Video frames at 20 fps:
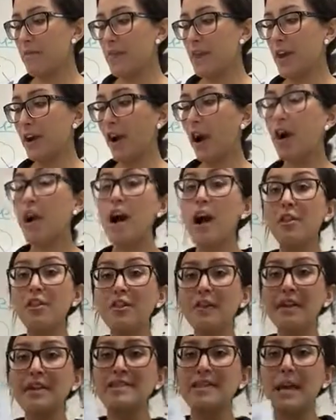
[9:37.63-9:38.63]
There are
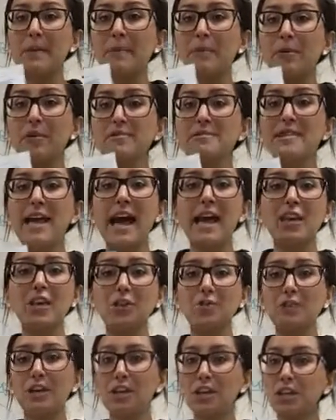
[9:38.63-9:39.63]
other examples that
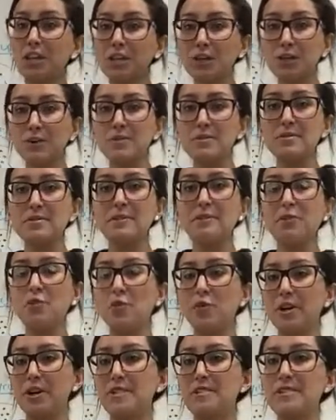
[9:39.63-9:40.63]
you can use. Of
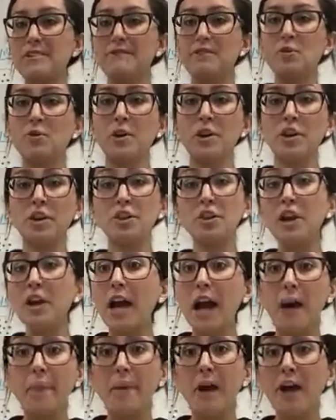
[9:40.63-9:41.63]
course, if you want to
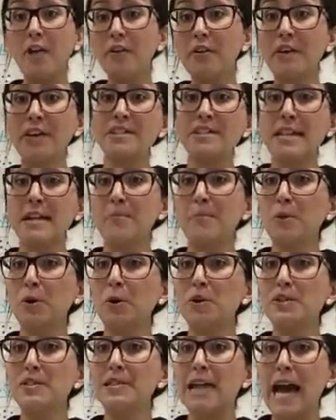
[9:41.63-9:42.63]
look up other
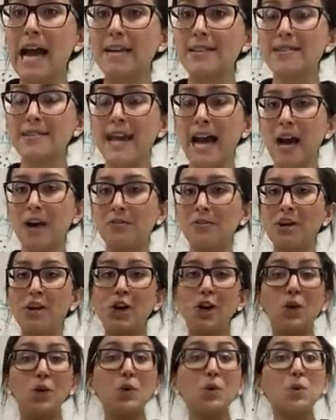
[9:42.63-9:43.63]
examples that sound
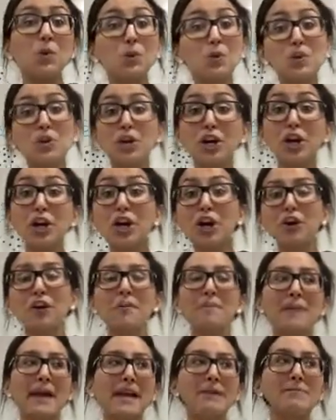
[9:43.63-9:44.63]
cooler
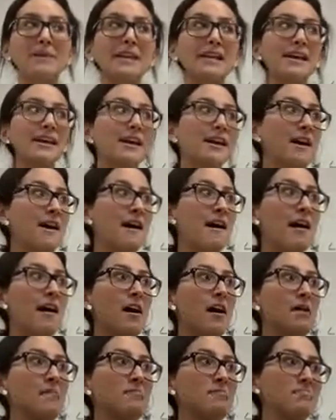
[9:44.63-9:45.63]
or maybe
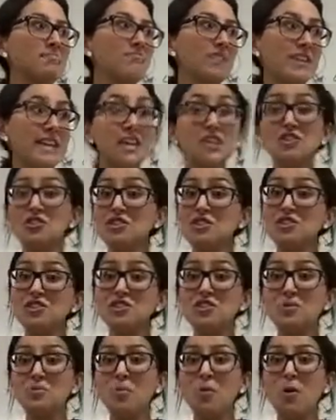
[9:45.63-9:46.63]

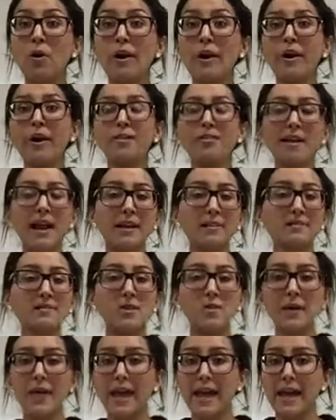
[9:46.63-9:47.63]
interest you more, that's
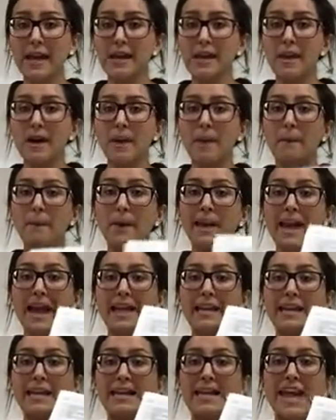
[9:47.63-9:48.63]
okay. But
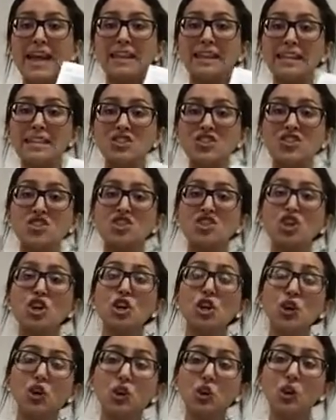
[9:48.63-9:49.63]
I need at least
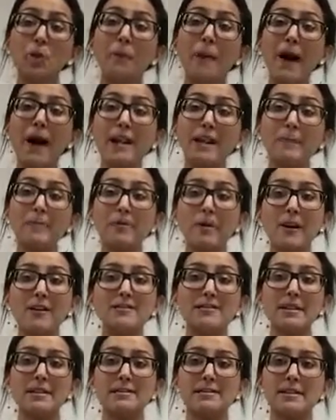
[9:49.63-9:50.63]
2 body
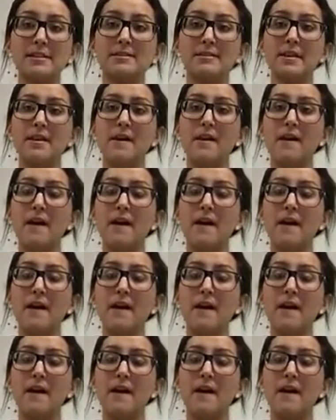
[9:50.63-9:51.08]
processes